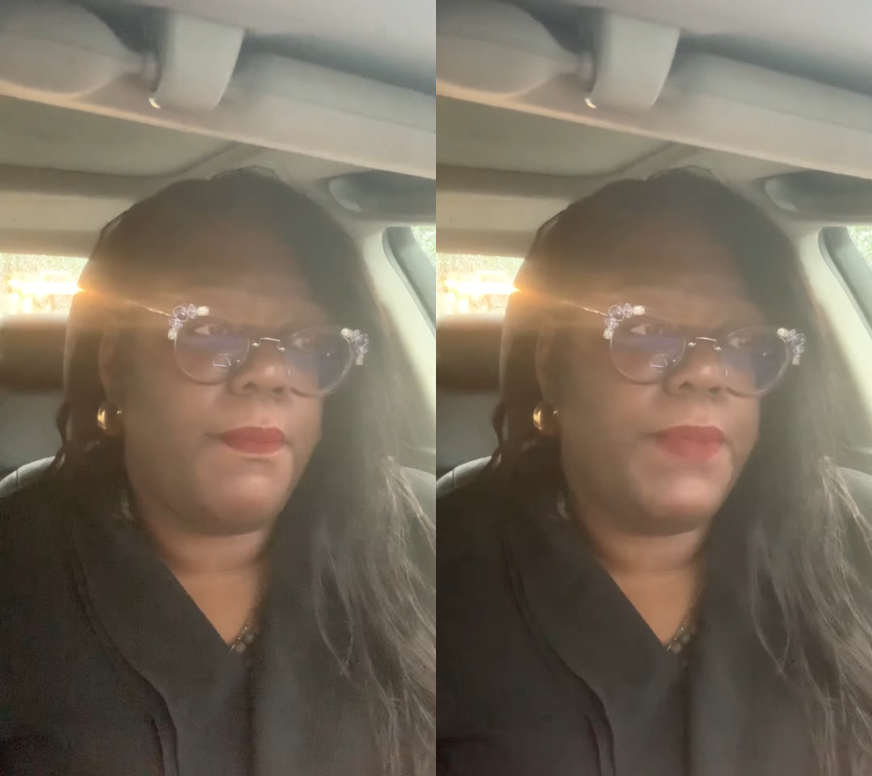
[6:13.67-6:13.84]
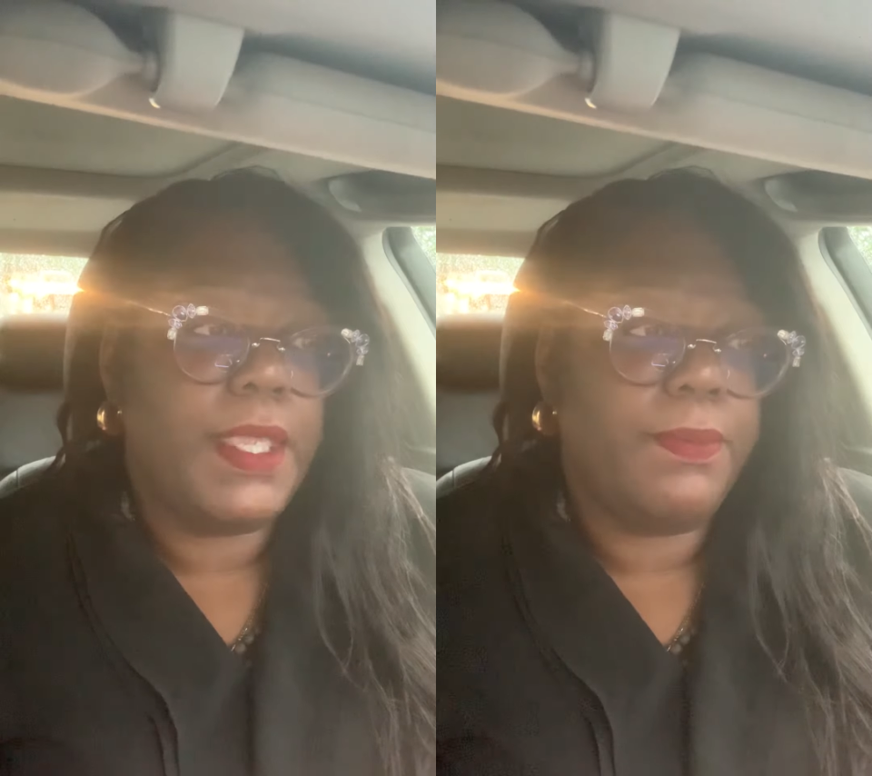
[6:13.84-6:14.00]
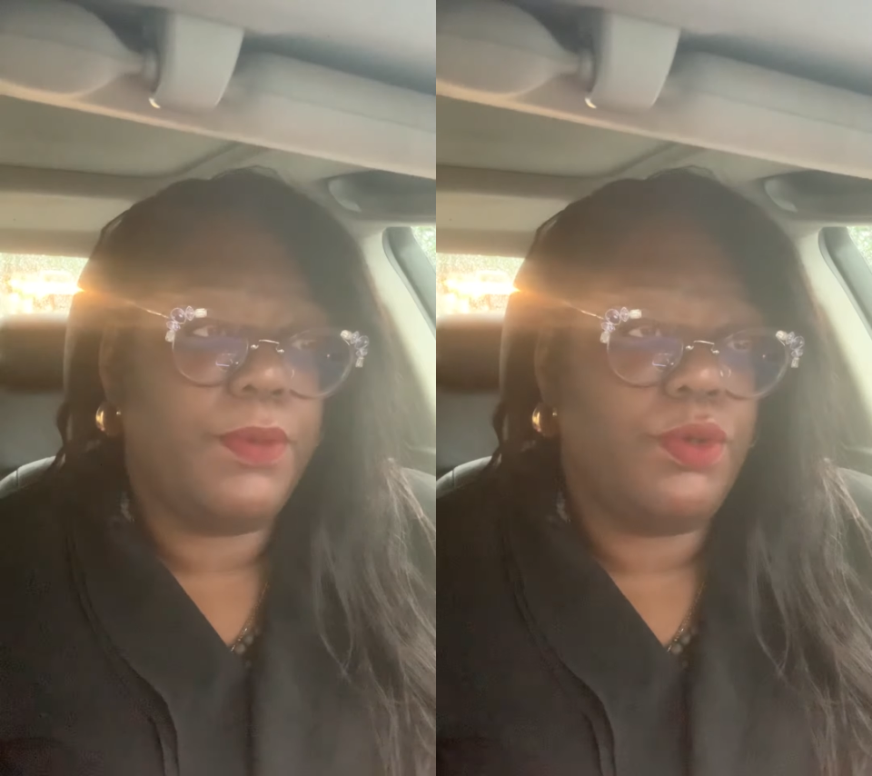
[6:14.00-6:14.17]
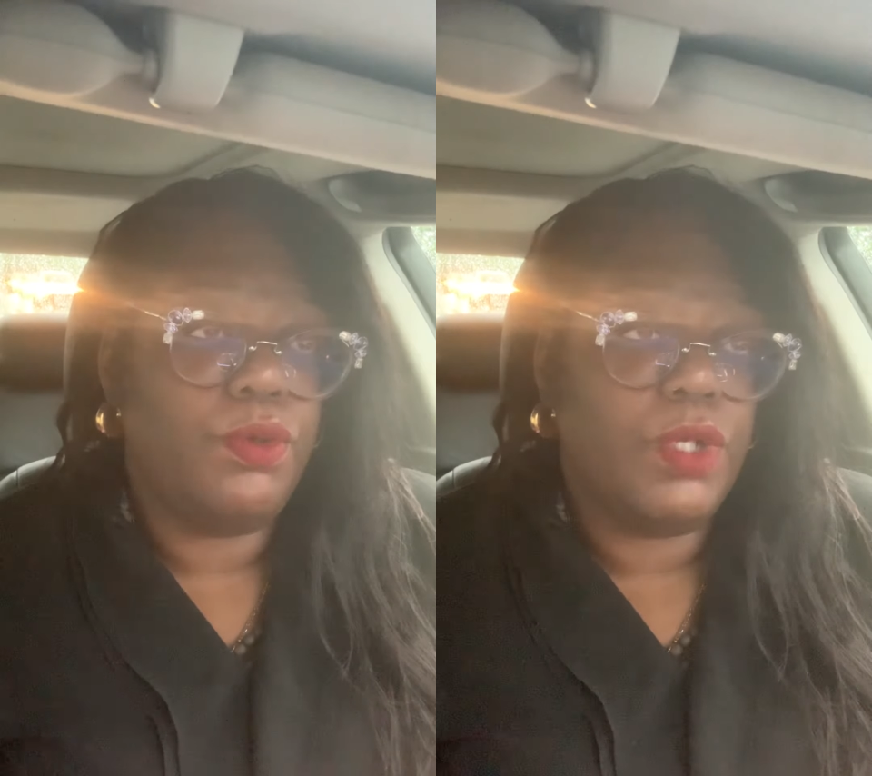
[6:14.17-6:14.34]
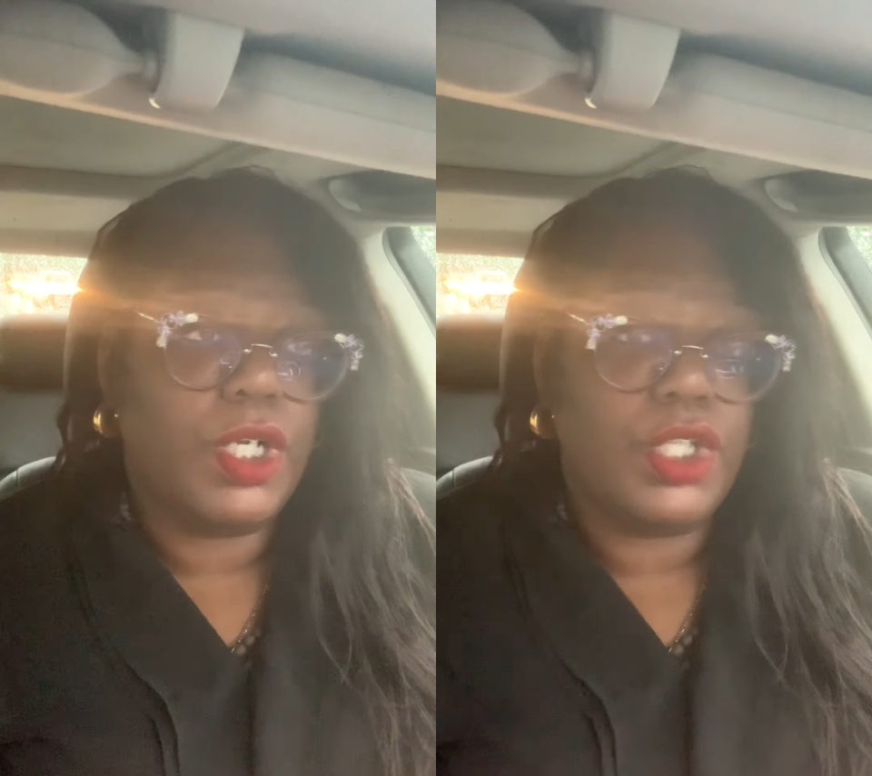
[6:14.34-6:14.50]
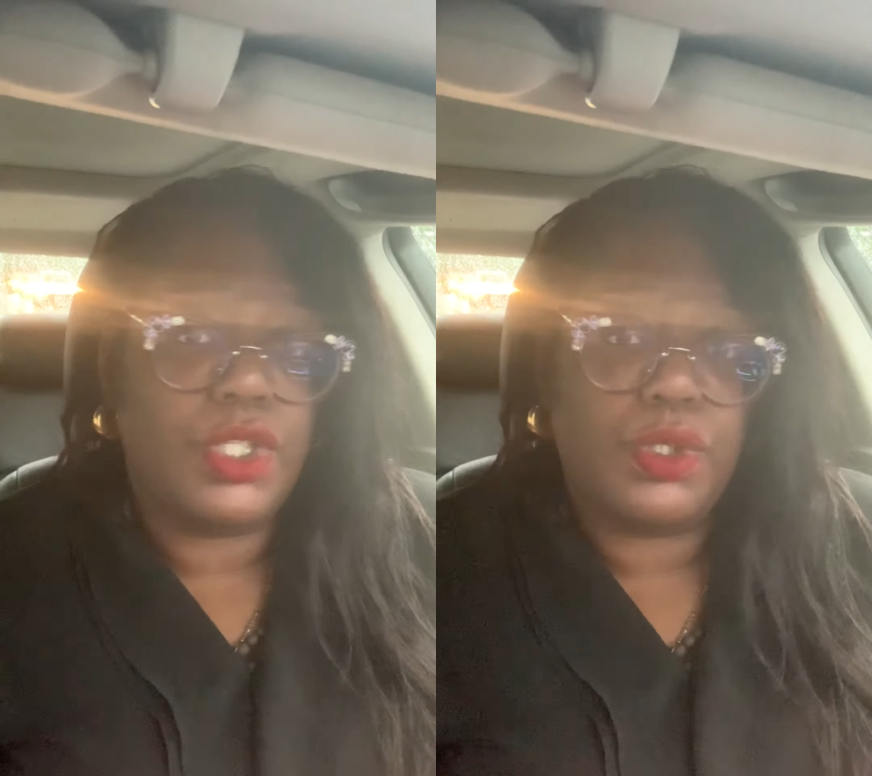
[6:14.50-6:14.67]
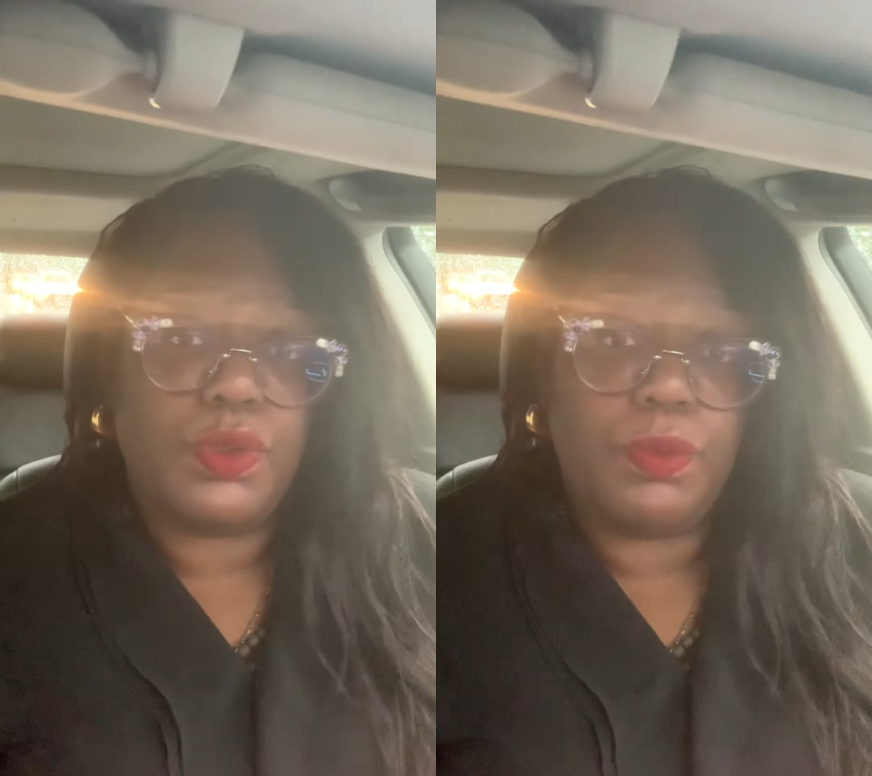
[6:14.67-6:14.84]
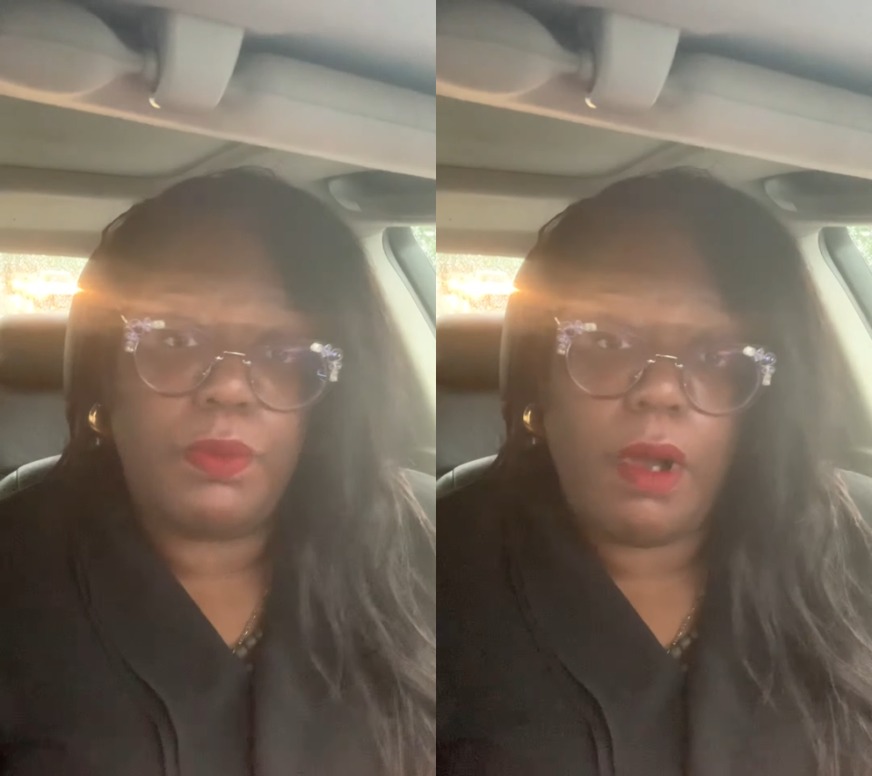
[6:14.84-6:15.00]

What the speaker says: People who consume